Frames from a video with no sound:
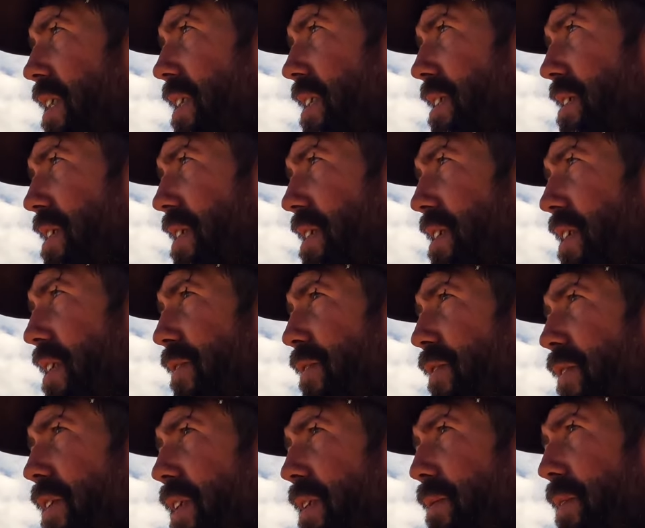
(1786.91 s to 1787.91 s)
It's a
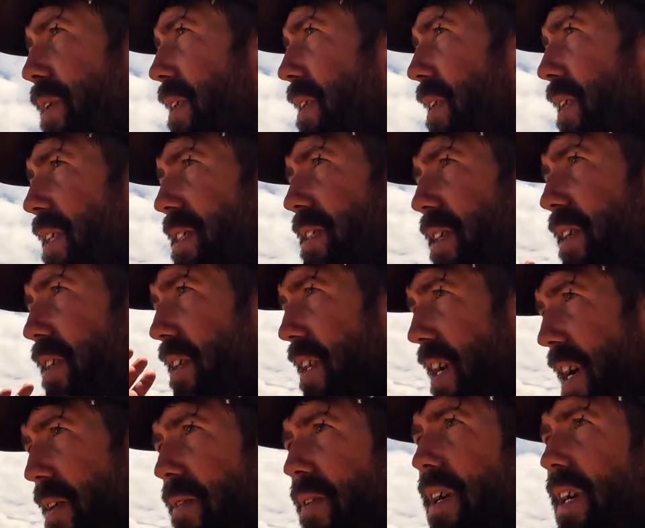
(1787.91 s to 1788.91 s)
tough one, but let's go
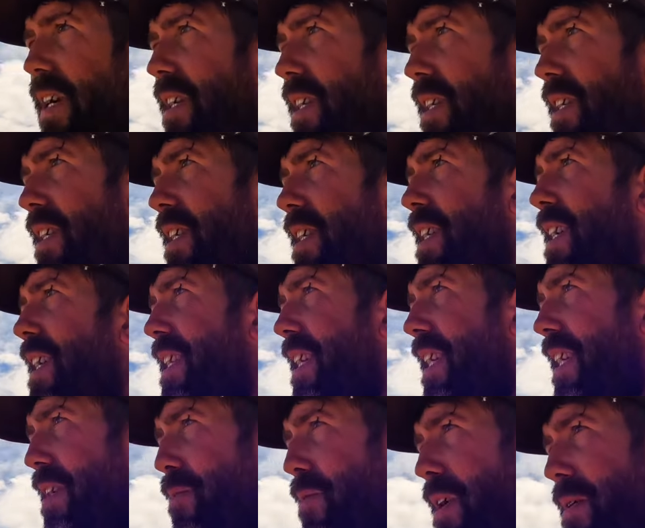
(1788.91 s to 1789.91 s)
that way. I
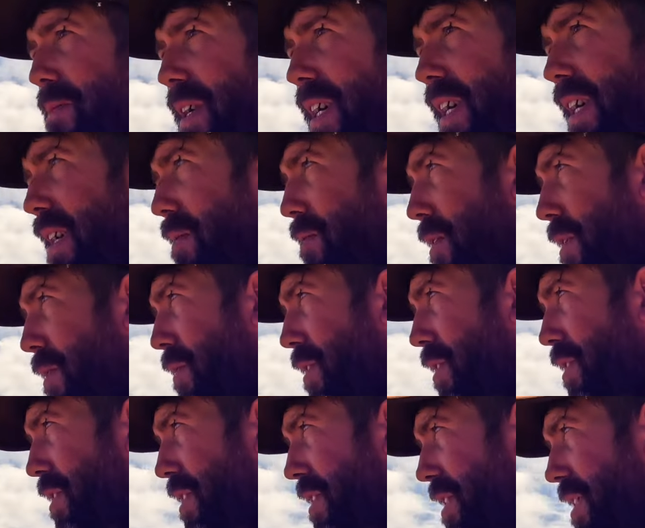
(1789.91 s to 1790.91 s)
think there might be a couple of
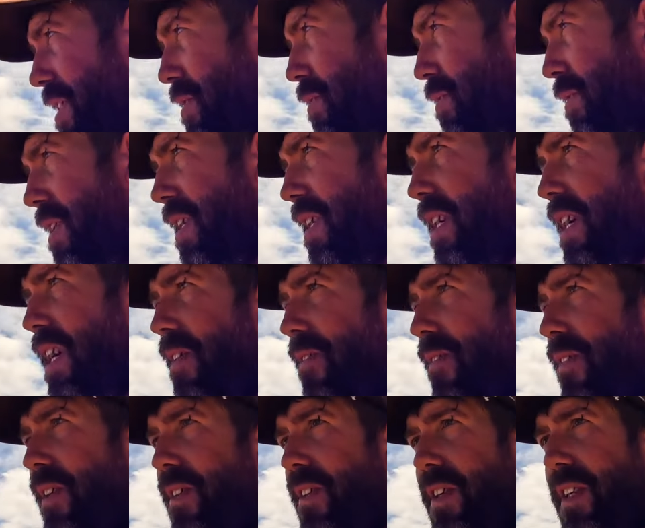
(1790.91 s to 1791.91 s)
washes this way that I
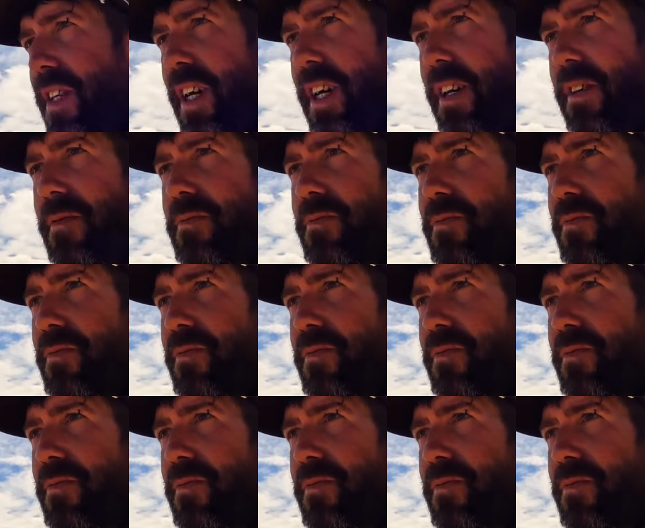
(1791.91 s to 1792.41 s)
haven't looked at.